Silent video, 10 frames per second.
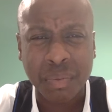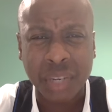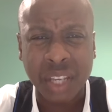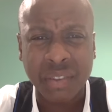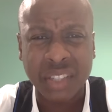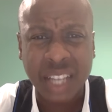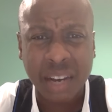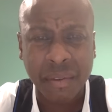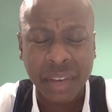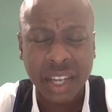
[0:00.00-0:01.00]
I believe is
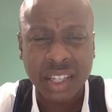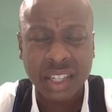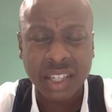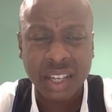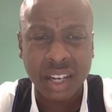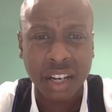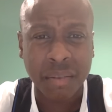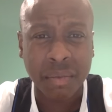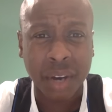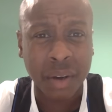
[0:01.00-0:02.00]
Southend.
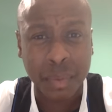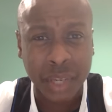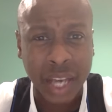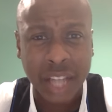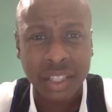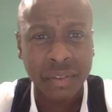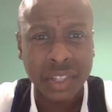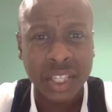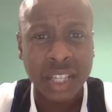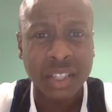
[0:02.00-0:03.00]
I'm going to be going to the
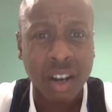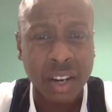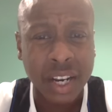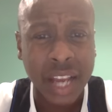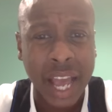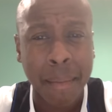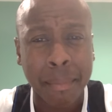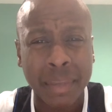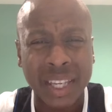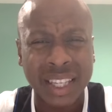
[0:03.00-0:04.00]
Vitesse on
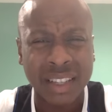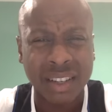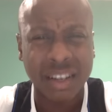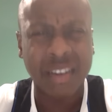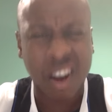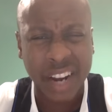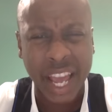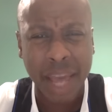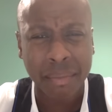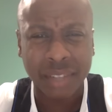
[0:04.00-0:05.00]
him.
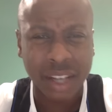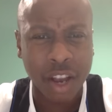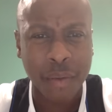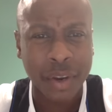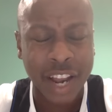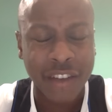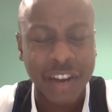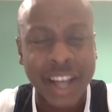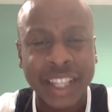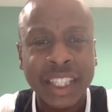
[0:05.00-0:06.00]
I hope I got that
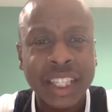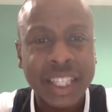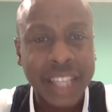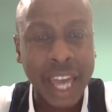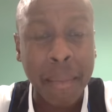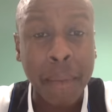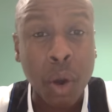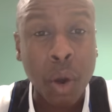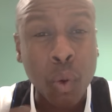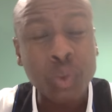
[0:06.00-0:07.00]
right. Game,
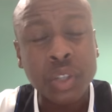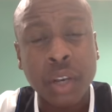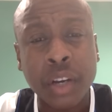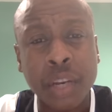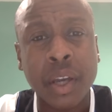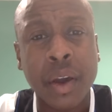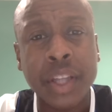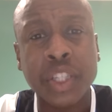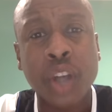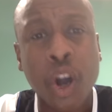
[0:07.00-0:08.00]
but also I'm going to be going
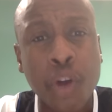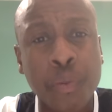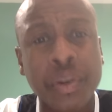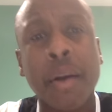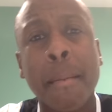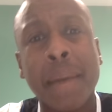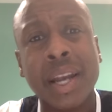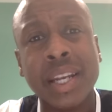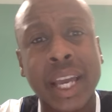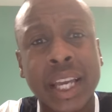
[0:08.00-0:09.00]
to the open day on
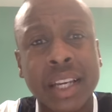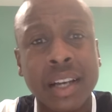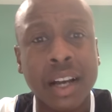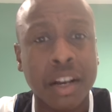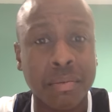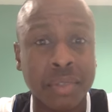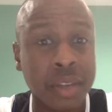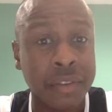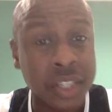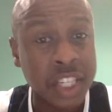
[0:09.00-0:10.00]
Monday. So
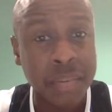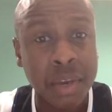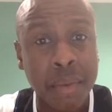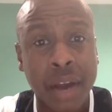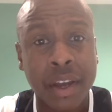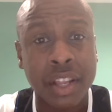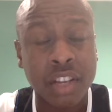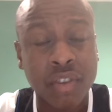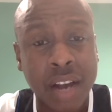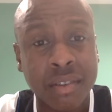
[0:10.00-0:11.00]
if you see me about in the
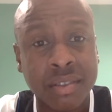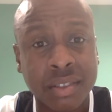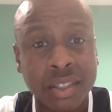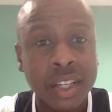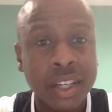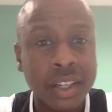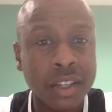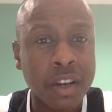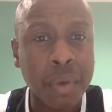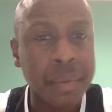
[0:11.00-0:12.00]
grounds, you
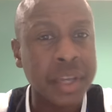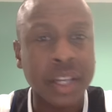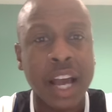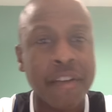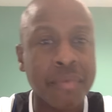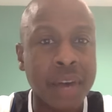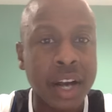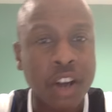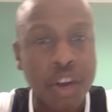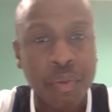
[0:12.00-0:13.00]
know, probably going to have my
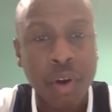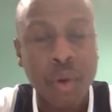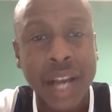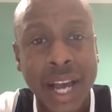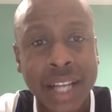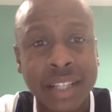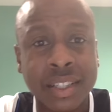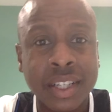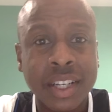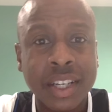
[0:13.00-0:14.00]
GoPro in hand.